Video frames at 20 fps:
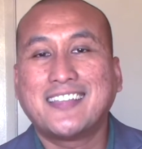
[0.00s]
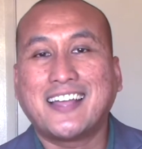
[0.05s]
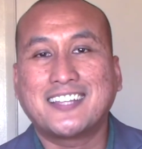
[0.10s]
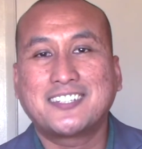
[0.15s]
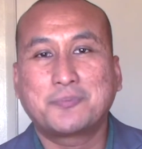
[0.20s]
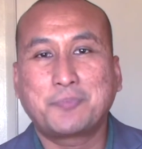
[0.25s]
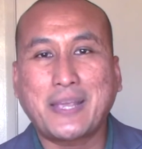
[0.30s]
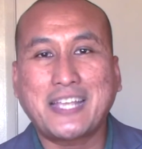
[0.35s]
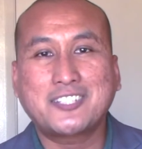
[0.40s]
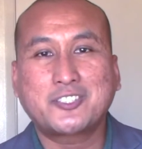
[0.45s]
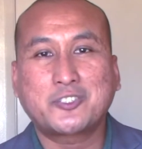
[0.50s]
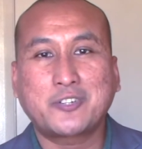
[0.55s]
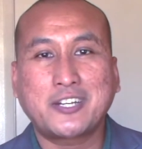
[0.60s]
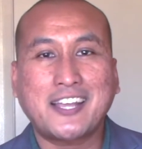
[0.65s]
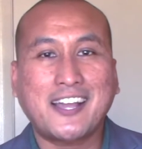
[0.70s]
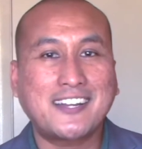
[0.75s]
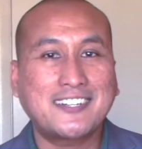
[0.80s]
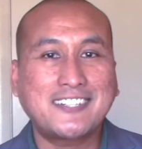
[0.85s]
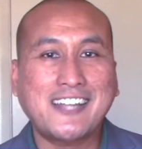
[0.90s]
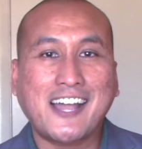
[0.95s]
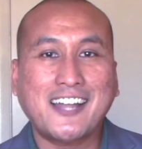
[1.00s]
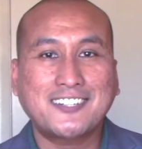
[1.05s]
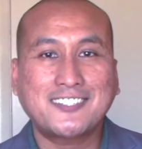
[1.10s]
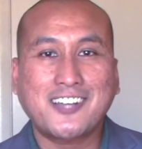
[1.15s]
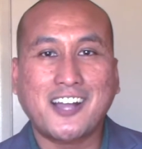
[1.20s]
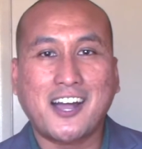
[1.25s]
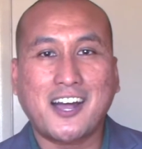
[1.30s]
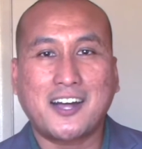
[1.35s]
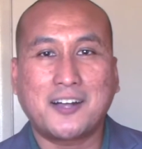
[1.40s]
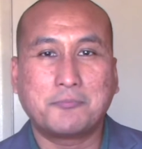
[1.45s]
That's
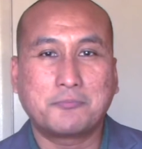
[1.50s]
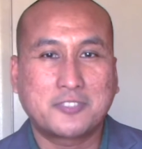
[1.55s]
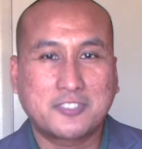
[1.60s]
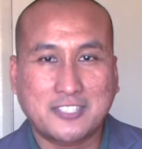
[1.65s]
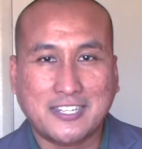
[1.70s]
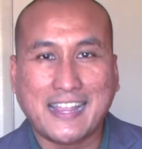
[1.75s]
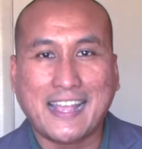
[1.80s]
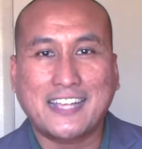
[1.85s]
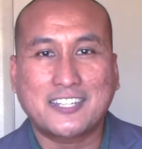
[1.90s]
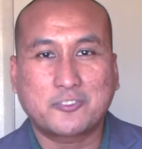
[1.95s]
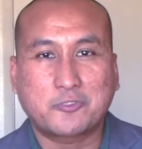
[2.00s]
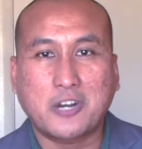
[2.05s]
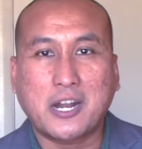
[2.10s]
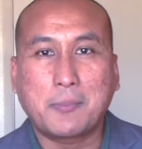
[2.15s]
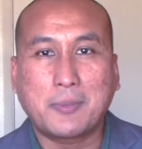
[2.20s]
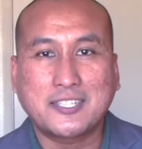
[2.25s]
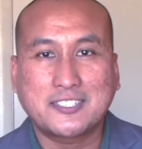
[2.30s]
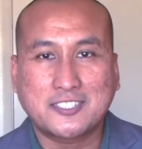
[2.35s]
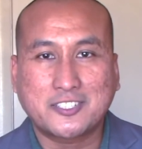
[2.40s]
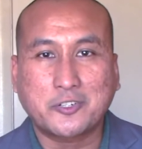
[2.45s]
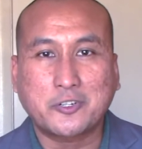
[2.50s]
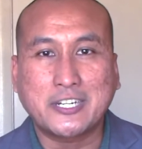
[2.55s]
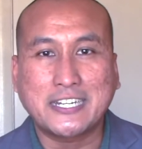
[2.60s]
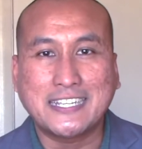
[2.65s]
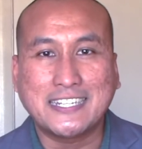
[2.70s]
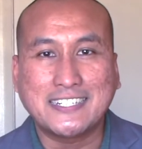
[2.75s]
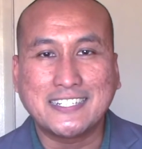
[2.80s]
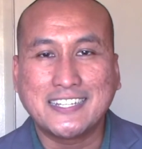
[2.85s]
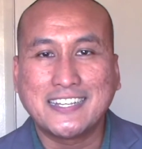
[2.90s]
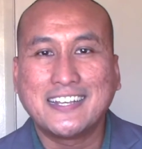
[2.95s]
patreon.com slash
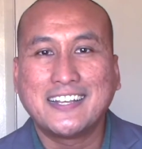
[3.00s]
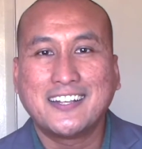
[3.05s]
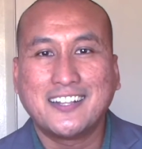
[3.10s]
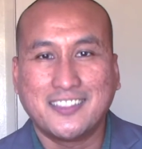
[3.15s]
ramascreen.